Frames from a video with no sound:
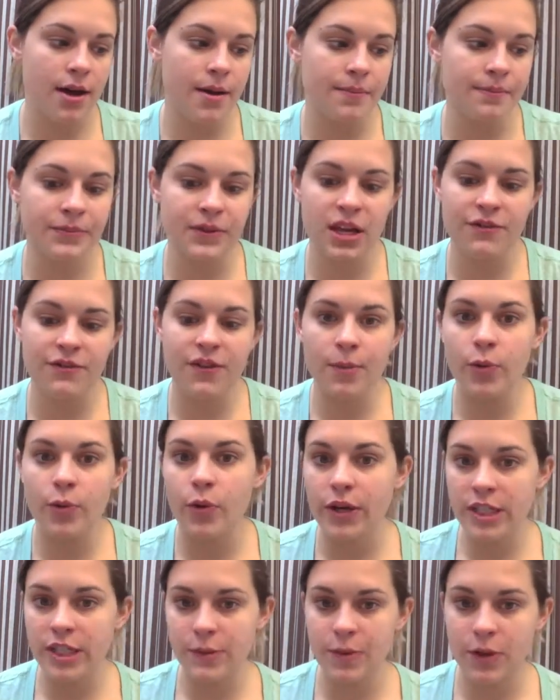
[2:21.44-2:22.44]
if I'm going
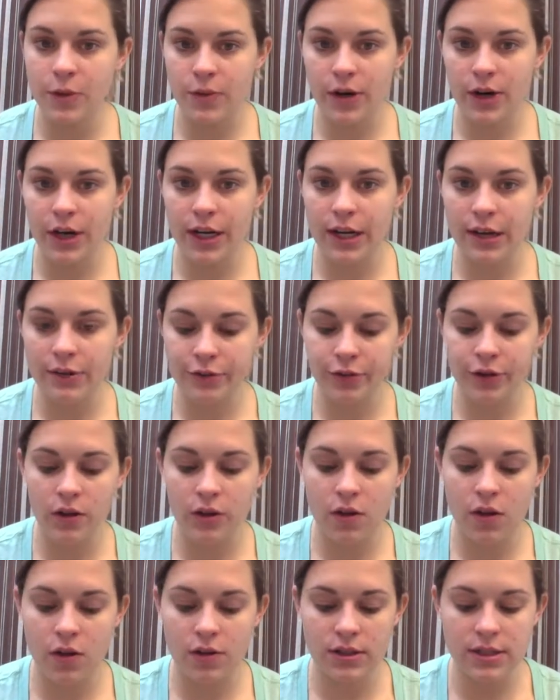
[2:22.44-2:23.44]
to be wearing it for a
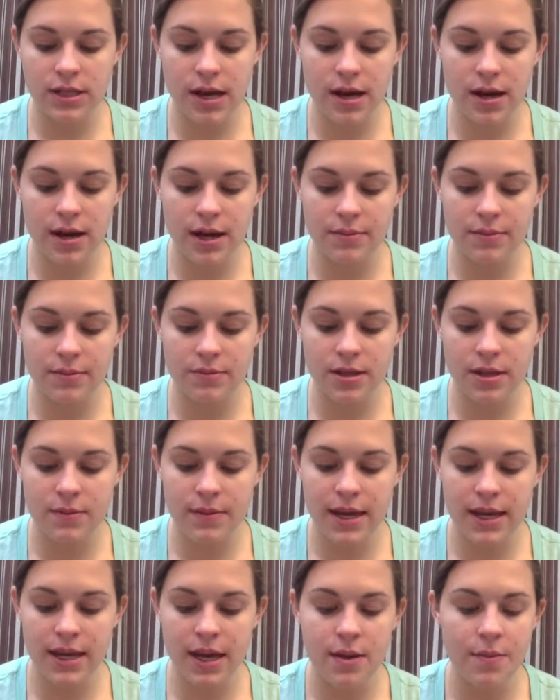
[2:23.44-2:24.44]
long time, the
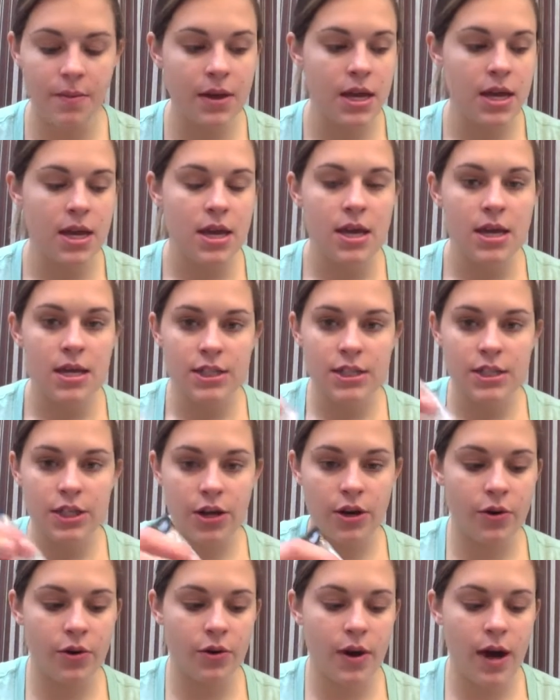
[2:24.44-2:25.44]
makeup.
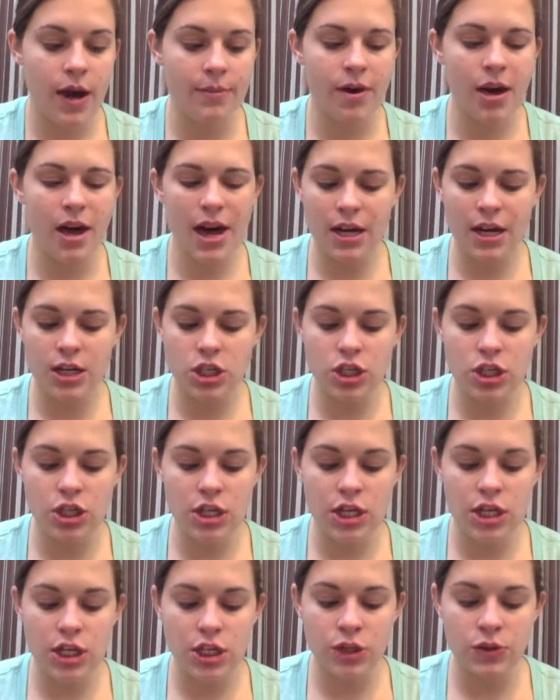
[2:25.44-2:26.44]
So I'm not actually
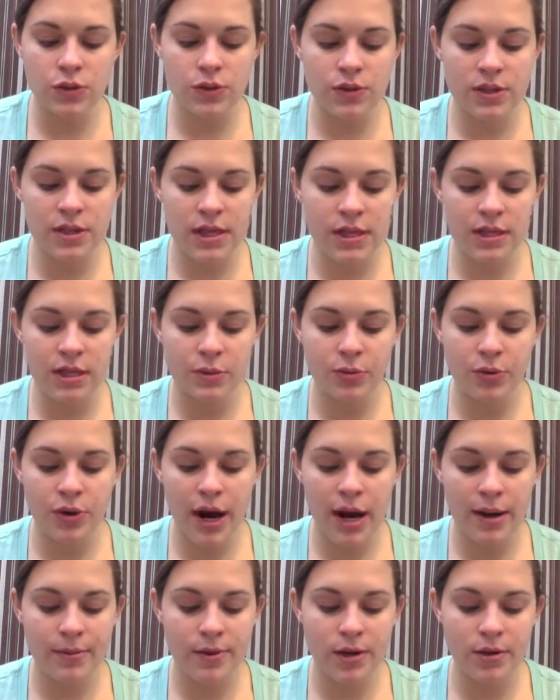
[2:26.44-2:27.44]
going to use any
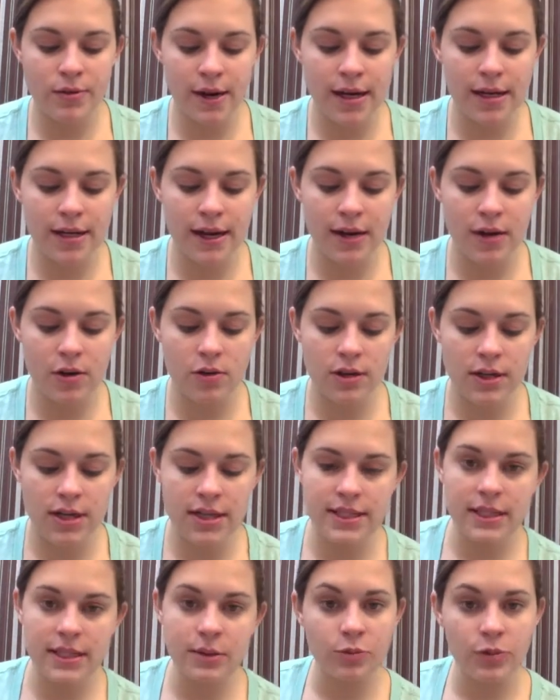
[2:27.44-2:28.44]
primer right now because
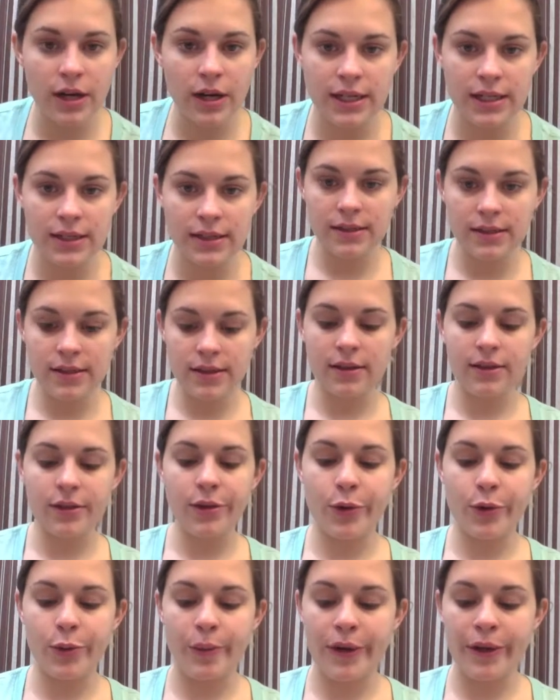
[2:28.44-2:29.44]
I'm running a little
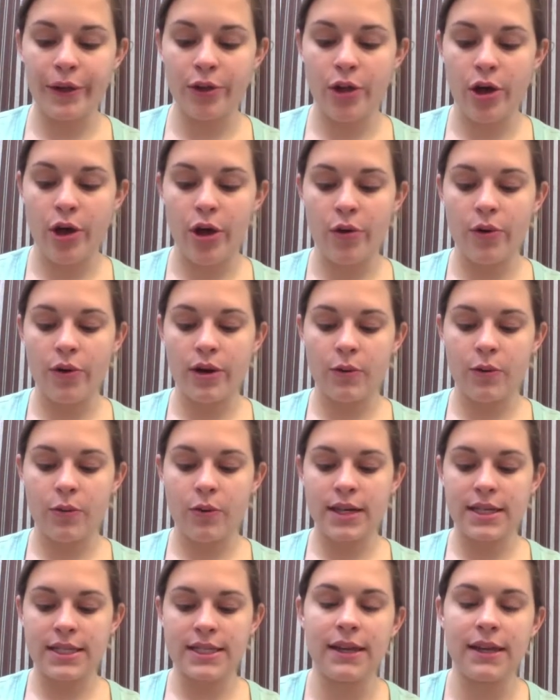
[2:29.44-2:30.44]
bit low and I want
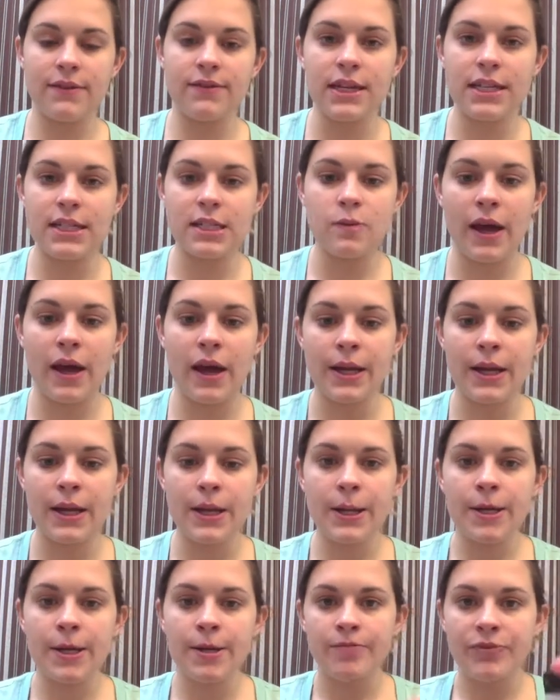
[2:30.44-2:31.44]
to save this. But
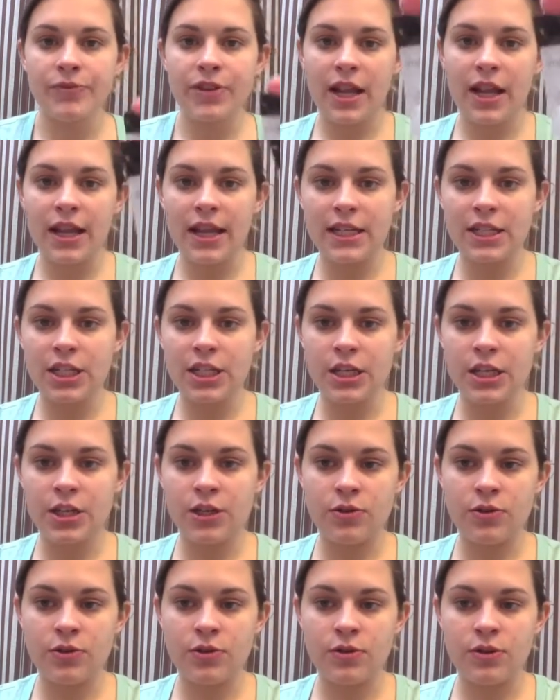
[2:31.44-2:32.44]
I like to
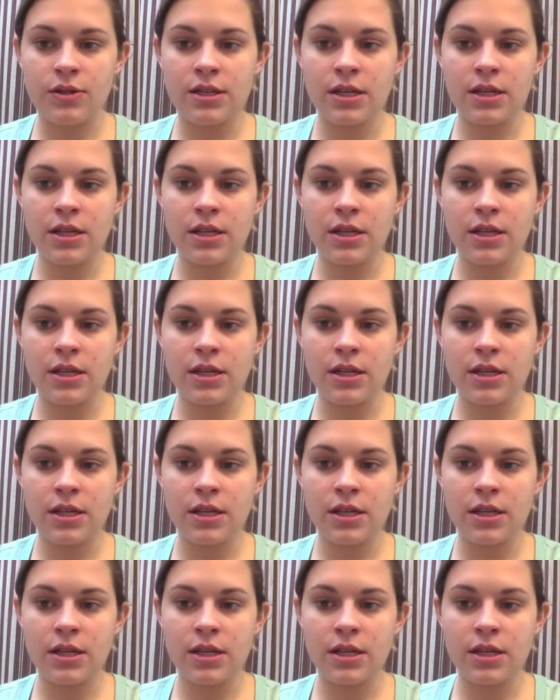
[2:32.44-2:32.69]
use